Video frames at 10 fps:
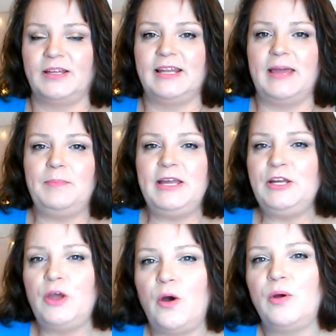Let
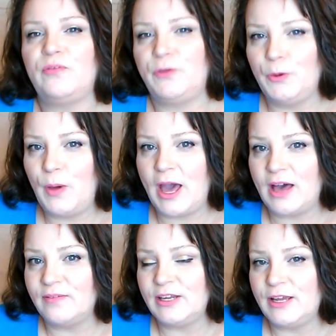me know if you
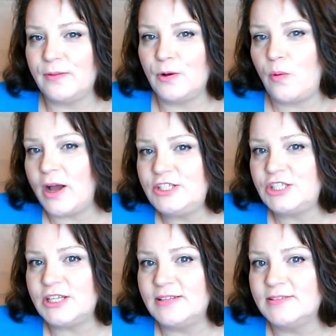have any other
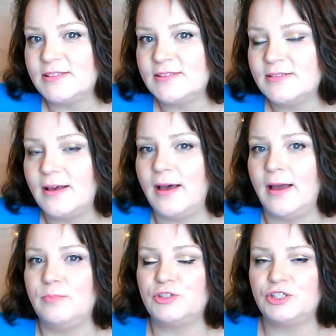questions.
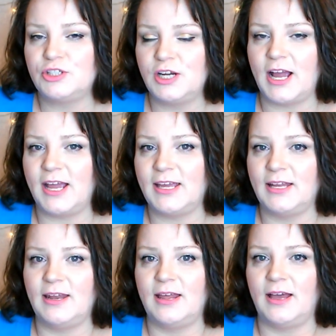I'm sure I
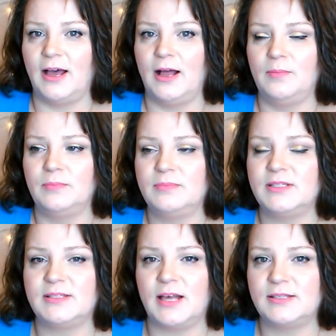can
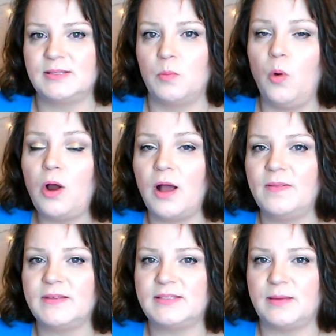discuss some more
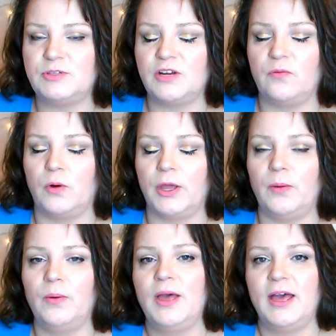on this subject for
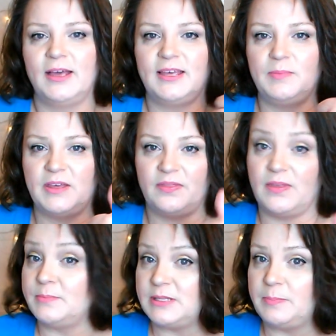you. Give me a
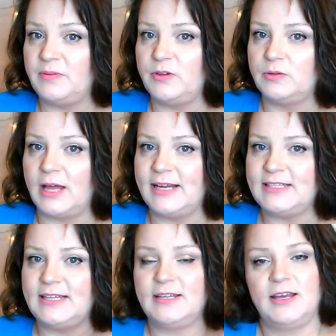thumbs up if you
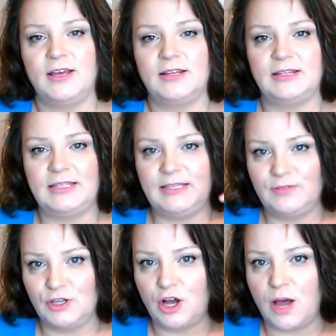liked it.
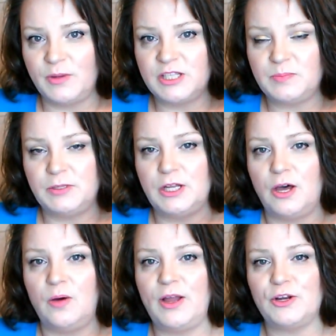Leave your comments
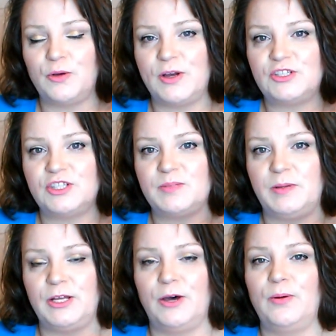below and your questions
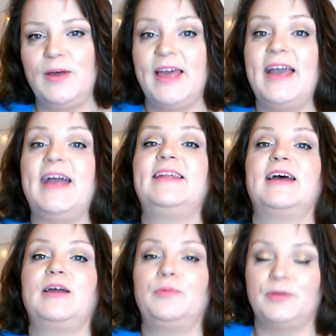below,
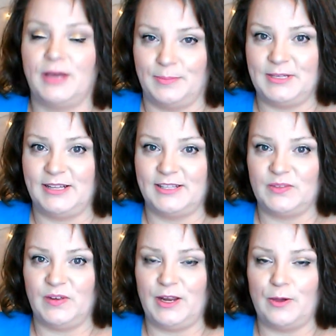and I will update
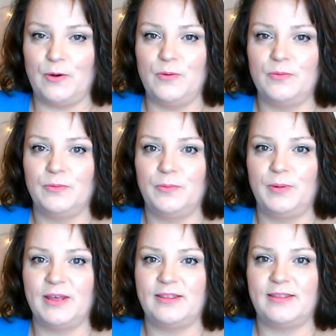this video
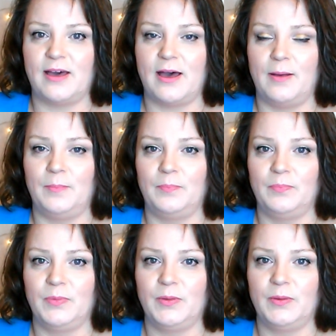with the
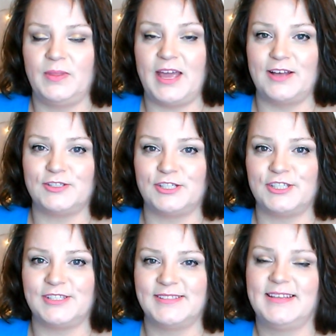
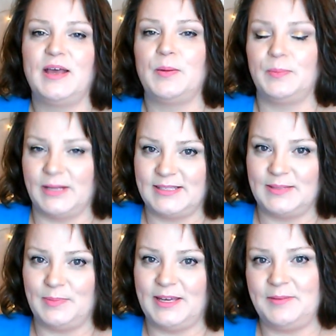answers.
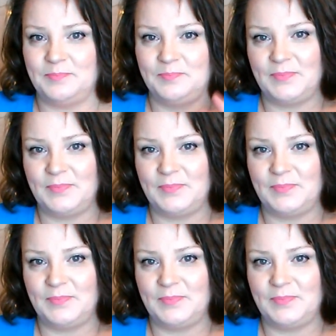Blessed be.